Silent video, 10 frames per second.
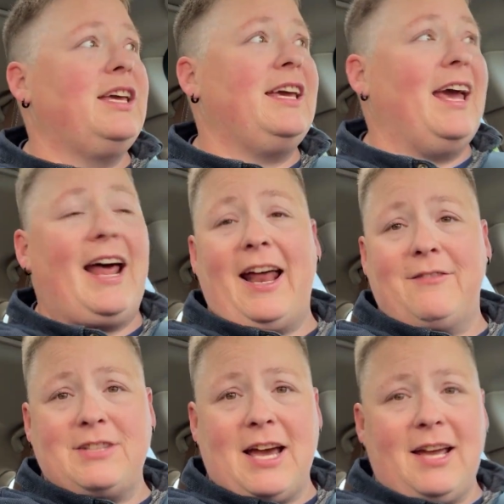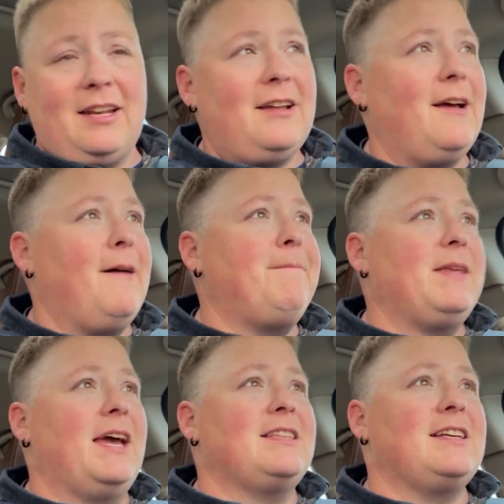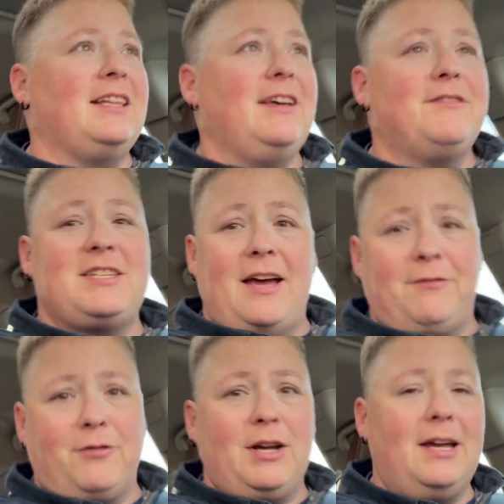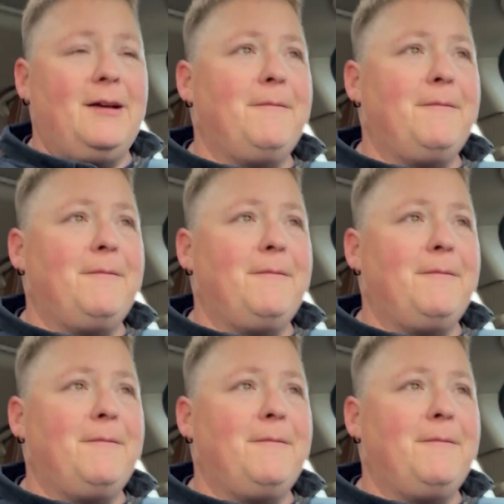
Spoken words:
get out of debt and to live debt-free,